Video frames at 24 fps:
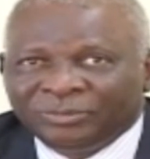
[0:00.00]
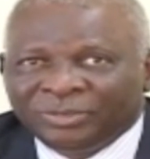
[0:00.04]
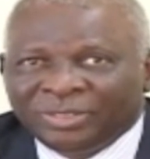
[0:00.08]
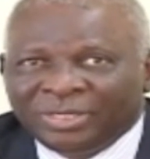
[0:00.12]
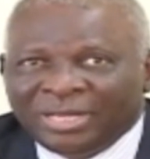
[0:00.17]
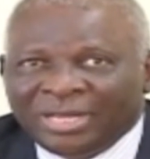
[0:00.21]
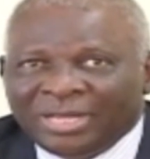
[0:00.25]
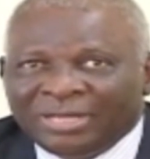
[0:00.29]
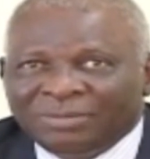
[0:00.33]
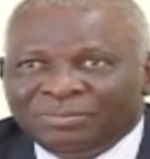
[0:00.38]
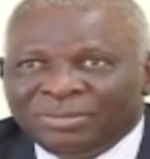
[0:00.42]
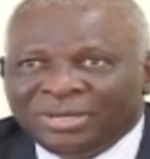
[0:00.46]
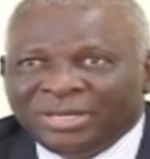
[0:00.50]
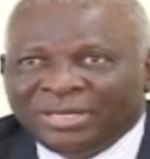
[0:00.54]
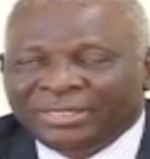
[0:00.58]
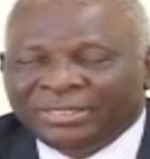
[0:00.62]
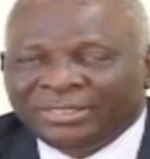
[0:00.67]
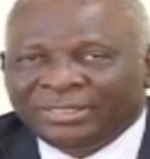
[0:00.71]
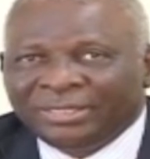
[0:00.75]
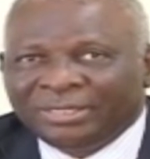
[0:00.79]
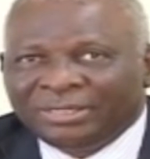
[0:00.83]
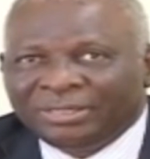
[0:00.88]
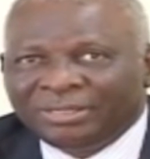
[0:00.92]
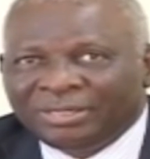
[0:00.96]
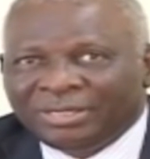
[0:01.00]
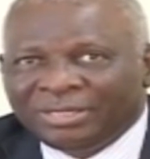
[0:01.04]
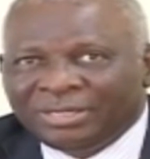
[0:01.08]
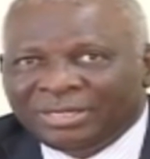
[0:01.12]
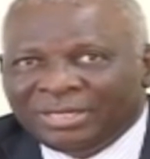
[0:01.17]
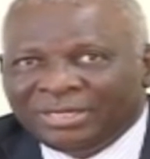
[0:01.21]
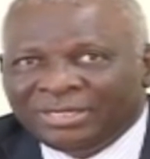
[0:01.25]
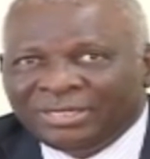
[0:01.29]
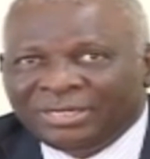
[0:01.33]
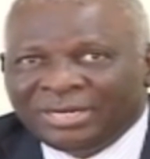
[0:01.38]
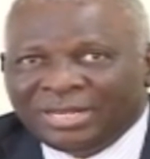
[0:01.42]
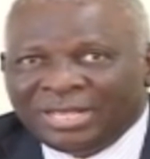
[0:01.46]
had my
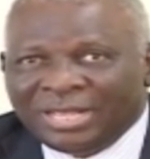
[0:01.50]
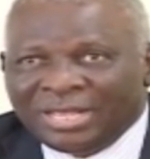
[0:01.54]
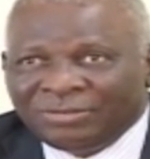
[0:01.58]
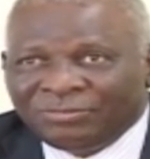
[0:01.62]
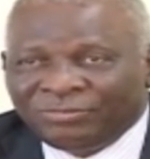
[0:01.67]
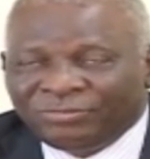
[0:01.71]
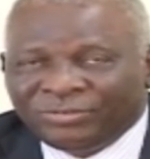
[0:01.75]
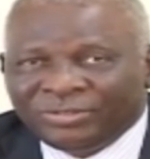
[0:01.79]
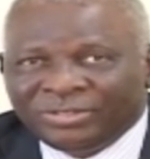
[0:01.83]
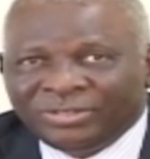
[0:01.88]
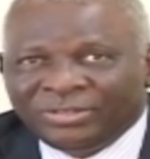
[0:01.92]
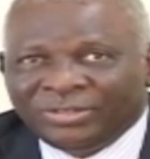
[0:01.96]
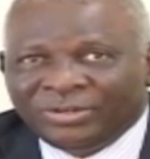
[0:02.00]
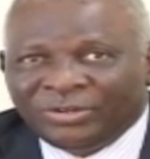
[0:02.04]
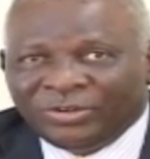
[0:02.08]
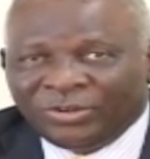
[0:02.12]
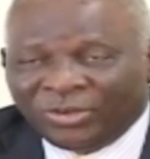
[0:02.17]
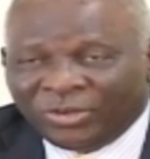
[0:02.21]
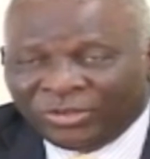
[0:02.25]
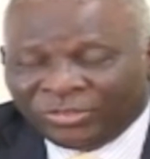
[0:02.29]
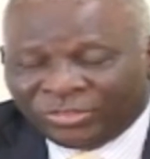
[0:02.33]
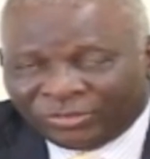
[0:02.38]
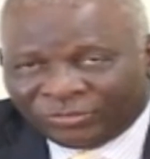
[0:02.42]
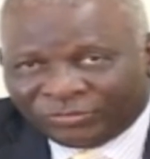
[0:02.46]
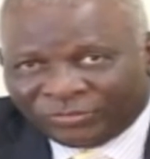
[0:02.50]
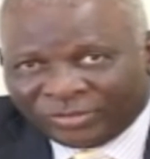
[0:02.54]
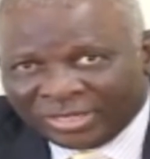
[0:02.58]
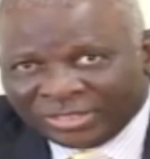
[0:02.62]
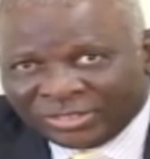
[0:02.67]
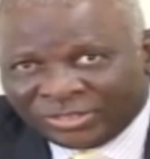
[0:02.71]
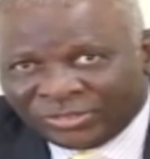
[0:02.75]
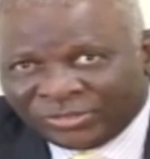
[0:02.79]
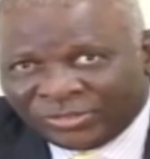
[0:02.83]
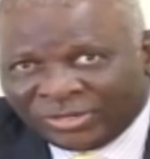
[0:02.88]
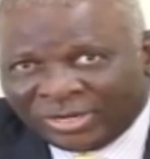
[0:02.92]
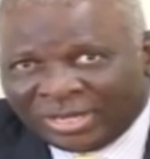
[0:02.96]
early life in the north of
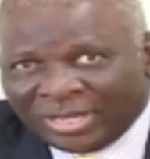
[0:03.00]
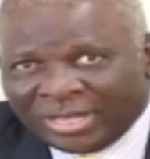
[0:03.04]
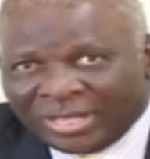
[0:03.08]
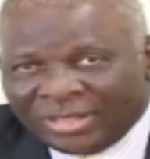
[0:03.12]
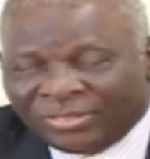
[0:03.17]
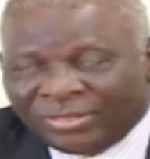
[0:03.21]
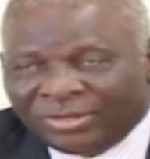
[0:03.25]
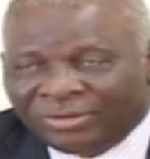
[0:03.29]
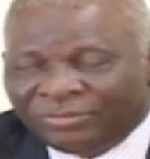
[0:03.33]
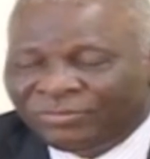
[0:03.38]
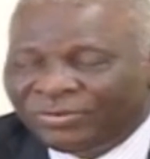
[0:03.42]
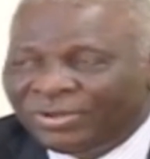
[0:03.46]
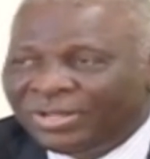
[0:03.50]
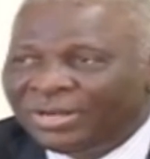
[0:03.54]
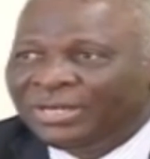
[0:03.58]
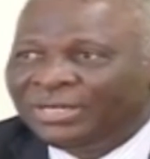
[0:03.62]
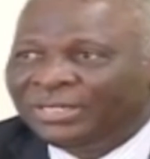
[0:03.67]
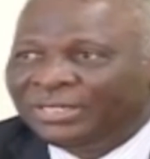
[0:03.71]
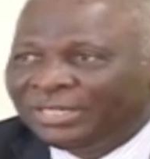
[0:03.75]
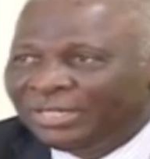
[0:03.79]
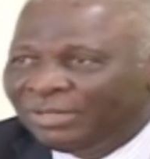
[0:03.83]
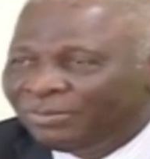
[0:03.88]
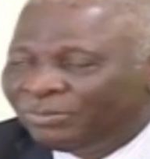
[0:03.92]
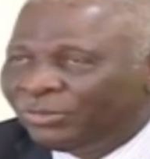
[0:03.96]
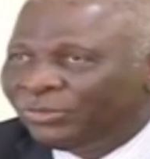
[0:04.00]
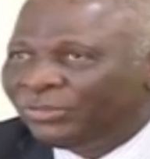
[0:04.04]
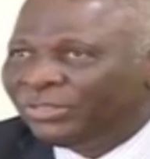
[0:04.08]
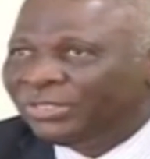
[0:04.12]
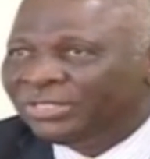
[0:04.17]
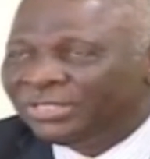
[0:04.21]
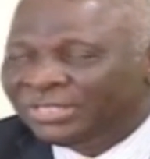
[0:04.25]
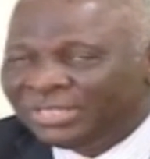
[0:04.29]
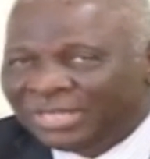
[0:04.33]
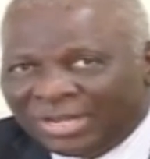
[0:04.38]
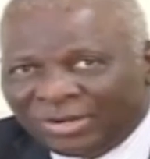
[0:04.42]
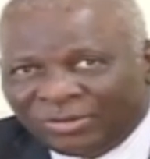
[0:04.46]
Nigeria, and then finally came to the
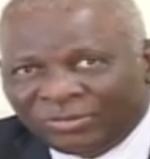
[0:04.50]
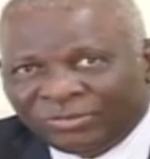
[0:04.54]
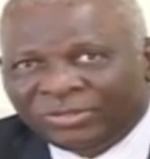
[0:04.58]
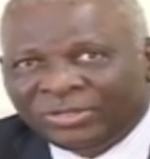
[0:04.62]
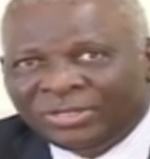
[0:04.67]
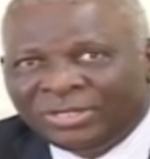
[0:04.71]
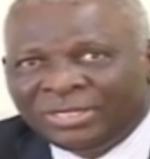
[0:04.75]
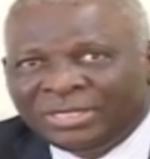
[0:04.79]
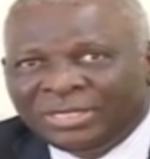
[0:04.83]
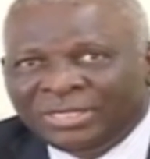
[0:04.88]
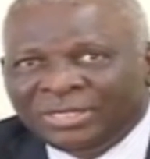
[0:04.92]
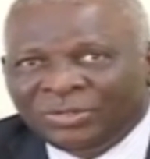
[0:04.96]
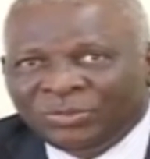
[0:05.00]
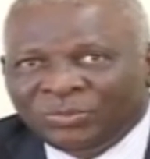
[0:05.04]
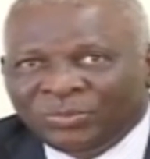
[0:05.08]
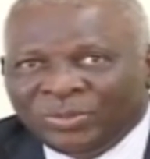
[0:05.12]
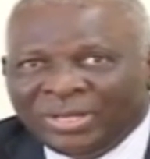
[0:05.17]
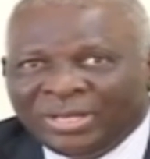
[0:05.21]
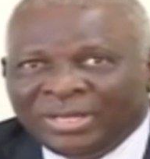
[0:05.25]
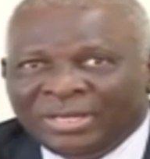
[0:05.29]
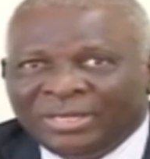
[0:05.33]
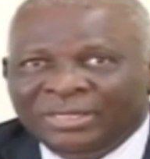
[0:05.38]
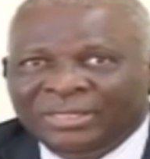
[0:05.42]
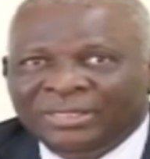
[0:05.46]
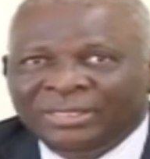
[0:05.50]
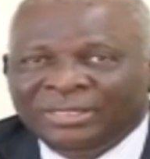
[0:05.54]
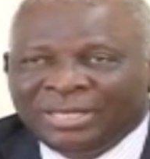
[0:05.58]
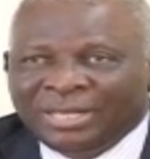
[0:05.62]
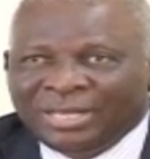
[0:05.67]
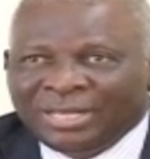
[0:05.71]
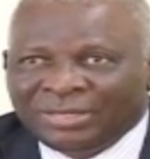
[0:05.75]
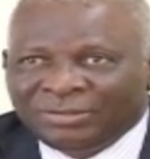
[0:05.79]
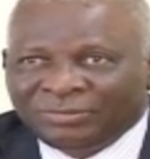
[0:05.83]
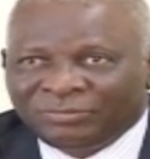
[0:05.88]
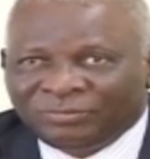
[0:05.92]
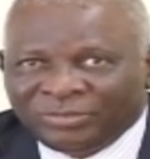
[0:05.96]
south, where
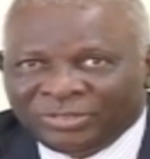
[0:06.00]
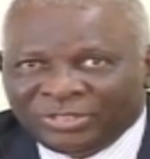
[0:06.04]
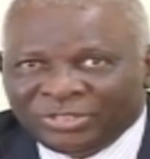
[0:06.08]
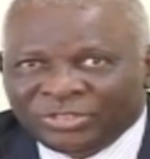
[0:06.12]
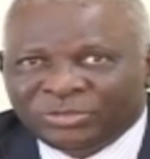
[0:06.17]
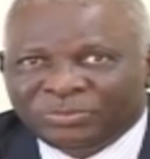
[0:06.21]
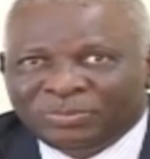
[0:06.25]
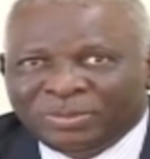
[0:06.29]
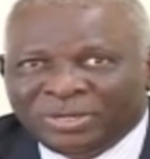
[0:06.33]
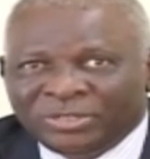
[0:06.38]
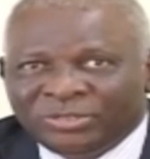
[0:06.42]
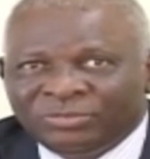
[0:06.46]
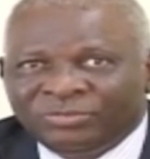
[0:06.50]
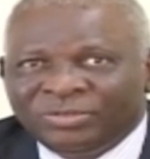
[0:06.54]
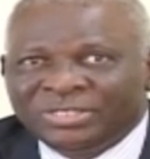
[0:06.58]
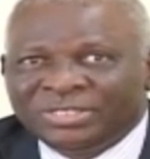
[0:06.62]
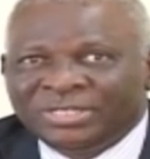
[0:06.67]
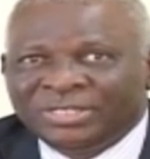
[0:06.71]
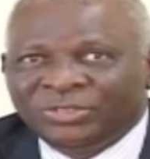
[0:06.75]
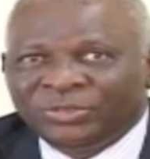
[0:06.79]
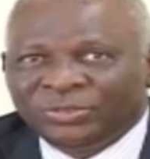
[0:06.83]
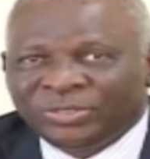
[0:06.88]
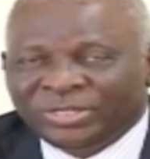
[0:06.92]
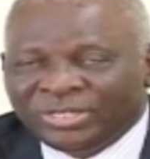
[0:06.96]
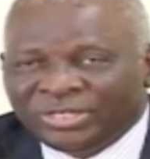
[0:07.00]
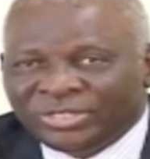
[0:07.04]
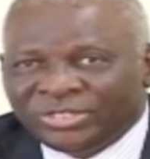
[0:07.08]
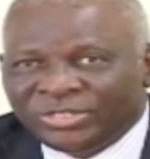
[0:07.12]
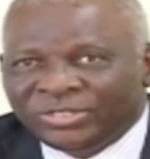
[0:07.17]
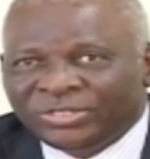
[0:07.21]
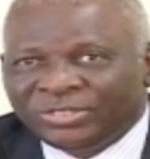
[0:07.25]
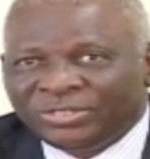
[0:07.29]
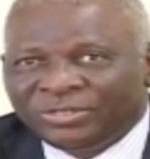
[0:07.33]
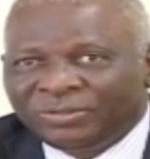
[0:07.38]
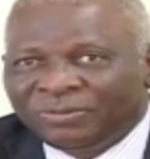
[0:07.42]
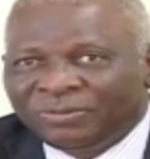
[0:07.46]
I finished my university education.